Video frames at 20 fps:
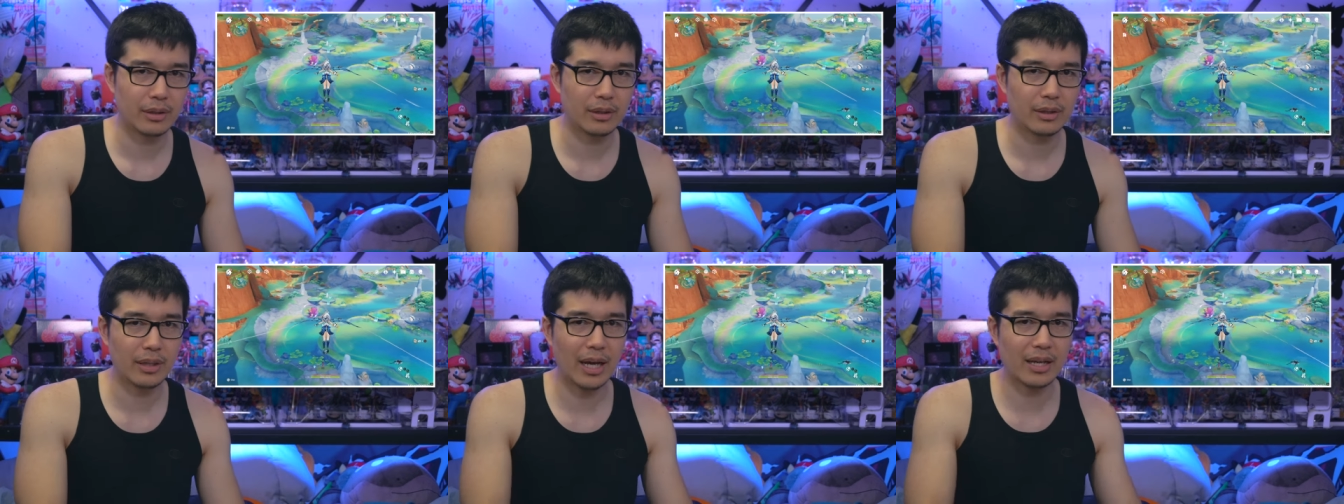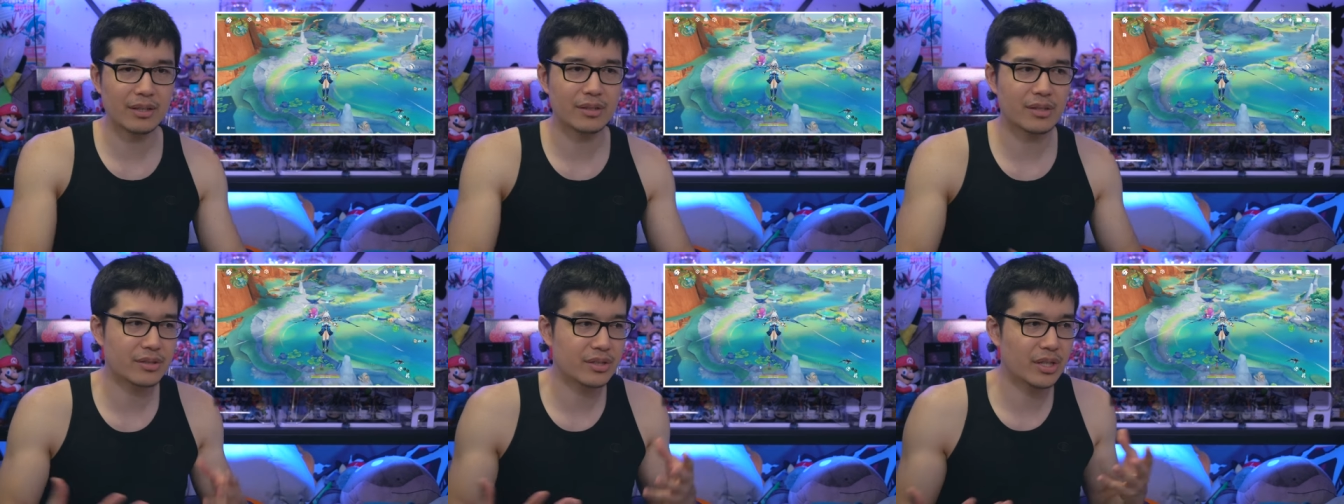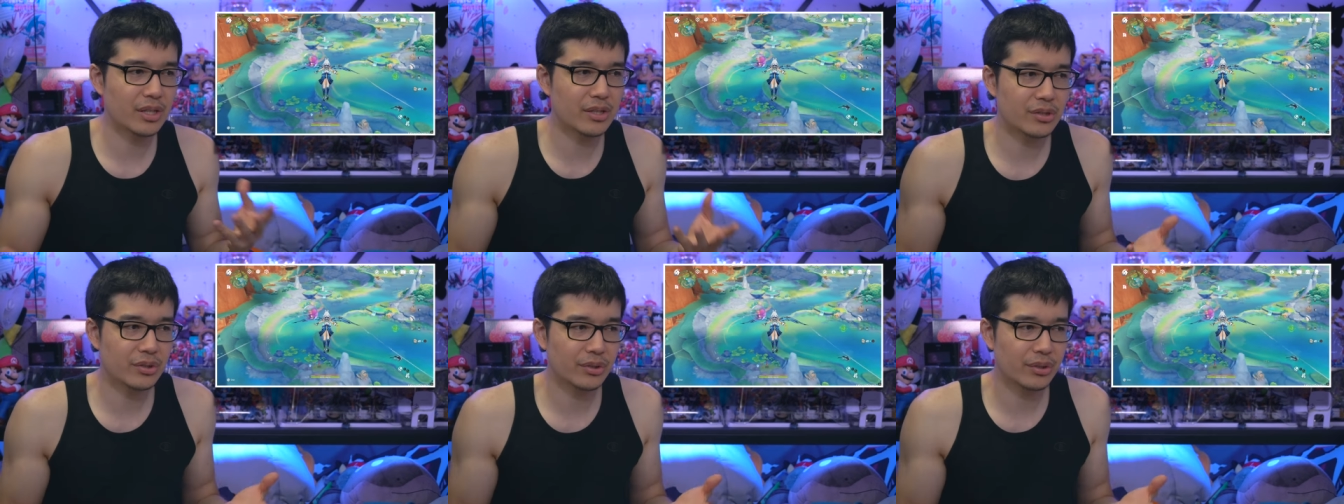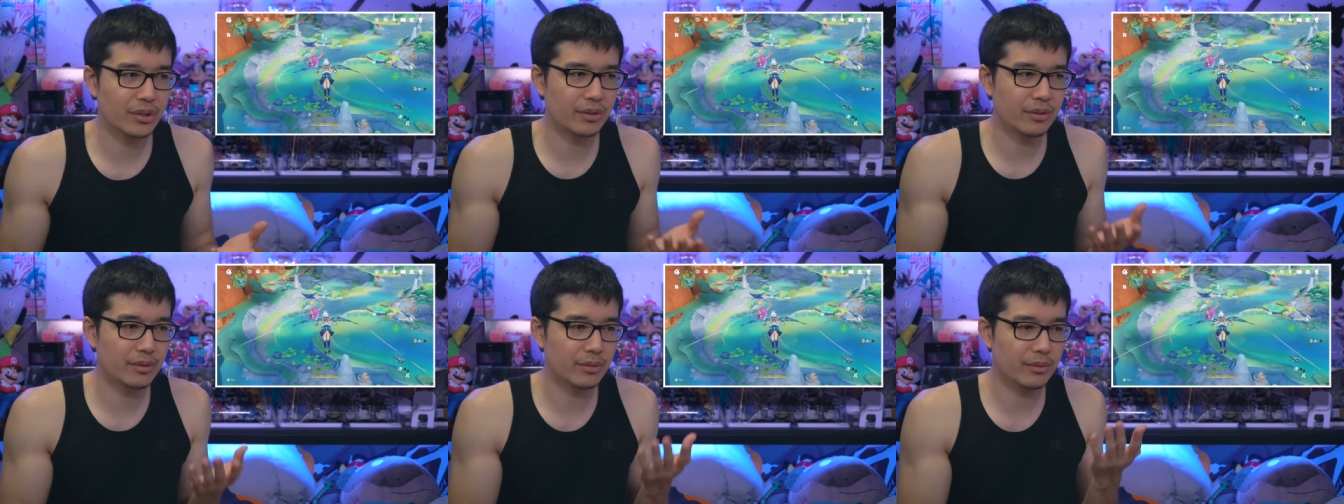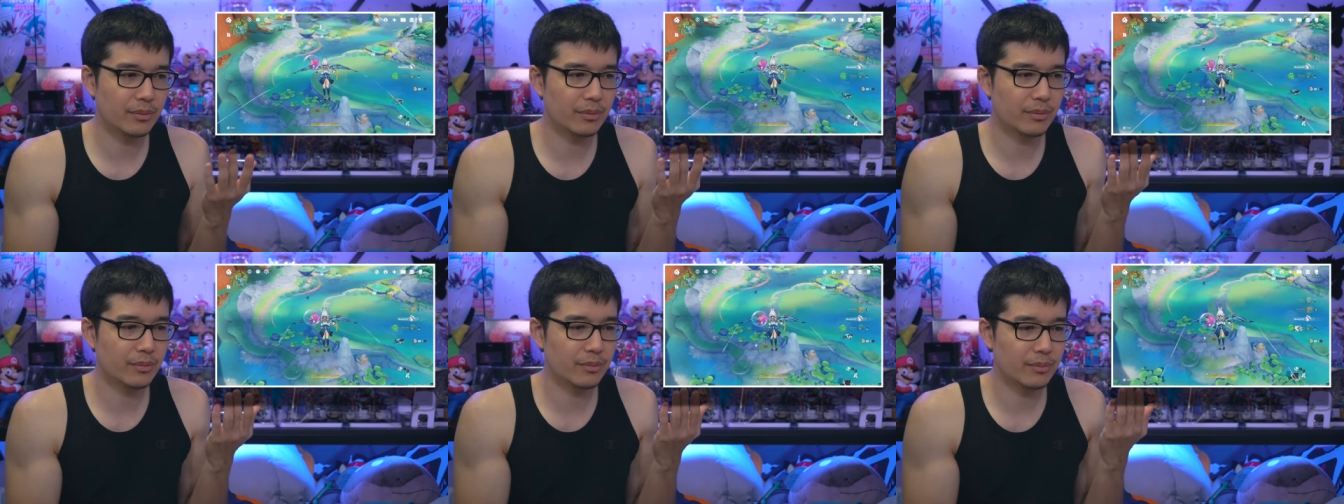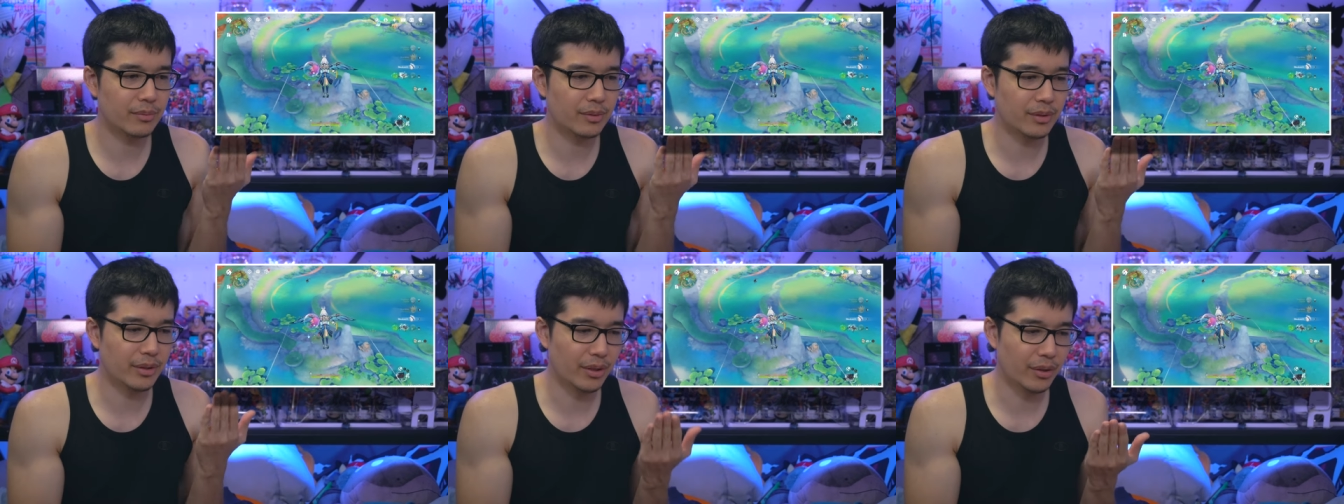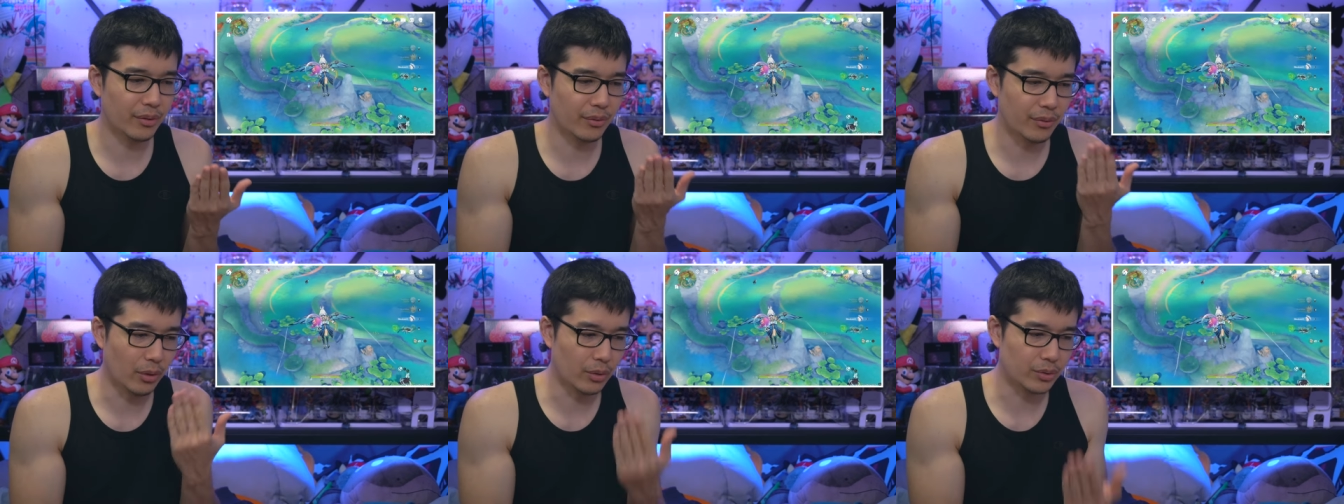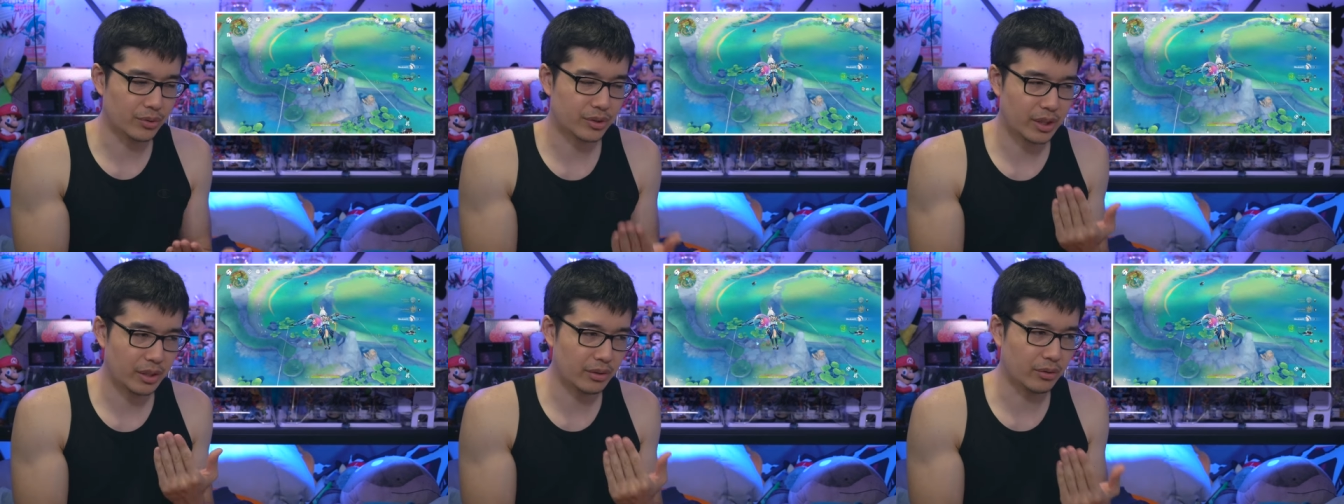that's essentially you know those